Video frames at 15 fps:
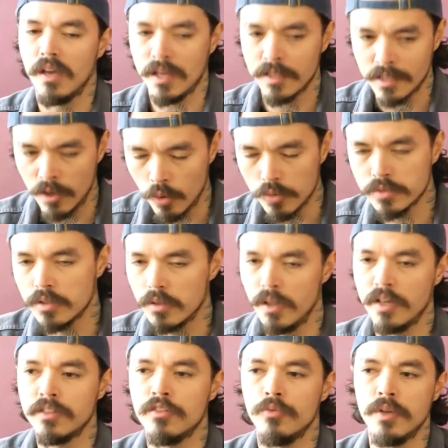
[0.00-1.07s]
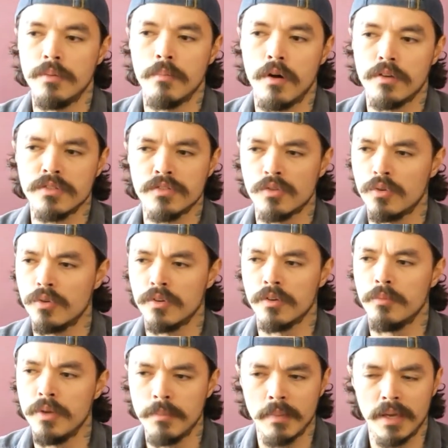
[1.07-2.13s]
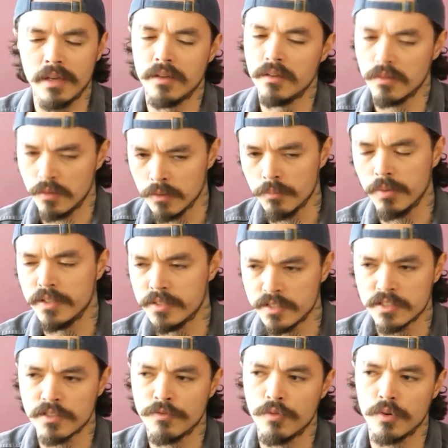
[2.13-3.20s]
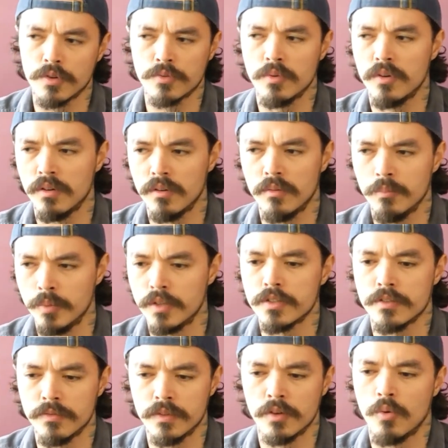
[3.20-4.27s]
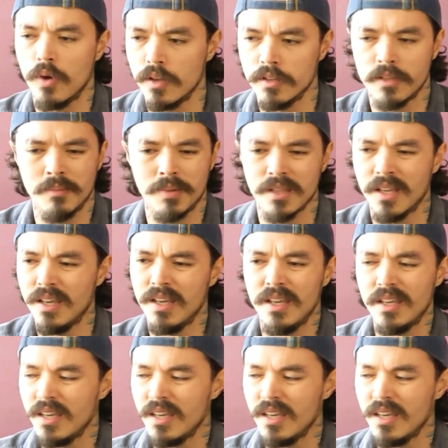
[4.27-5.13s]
And I also like the remaster or the remake on PlayStation 4 as well because of the quality, but